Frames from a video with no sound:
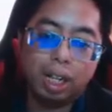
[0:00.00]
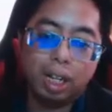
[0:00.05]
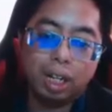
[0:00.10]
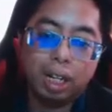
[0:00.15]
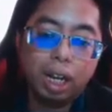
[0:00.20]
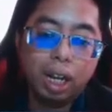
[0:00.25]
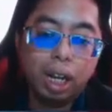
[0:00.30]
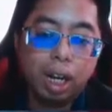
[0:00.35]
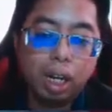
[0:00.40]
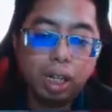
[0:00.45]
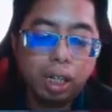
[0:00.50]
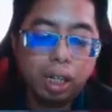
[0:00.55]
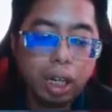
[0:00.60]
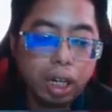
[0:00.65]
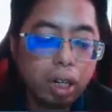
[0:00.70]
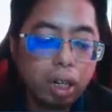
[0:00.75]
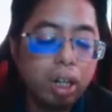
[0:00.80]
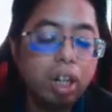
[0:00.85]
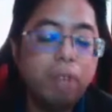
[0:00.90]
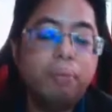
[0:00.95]
Okay, they
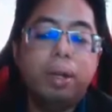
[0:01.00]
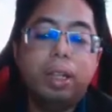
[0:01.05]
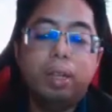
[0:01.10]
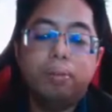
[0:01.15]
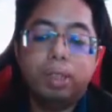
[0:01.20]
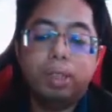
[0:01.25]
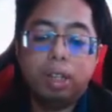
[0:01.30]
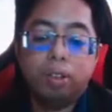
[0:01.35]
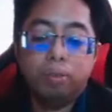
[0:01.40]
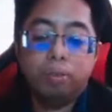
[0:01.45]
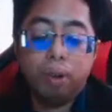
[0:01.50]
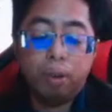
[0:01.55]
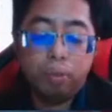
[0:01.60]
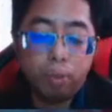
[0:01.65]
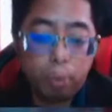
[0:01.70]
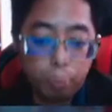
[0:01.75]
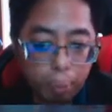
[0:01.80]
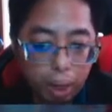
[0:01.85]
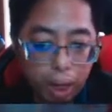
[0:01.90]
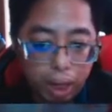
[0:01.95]
cannot live by themselves. But
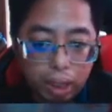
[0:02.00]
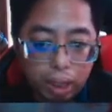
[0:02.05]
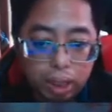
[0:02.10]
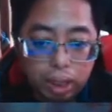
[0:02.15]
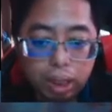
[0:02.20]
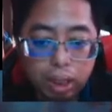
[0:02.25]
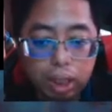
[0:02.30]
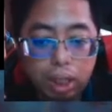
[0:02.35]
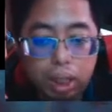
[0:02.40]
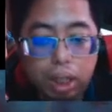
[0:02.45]
for plants,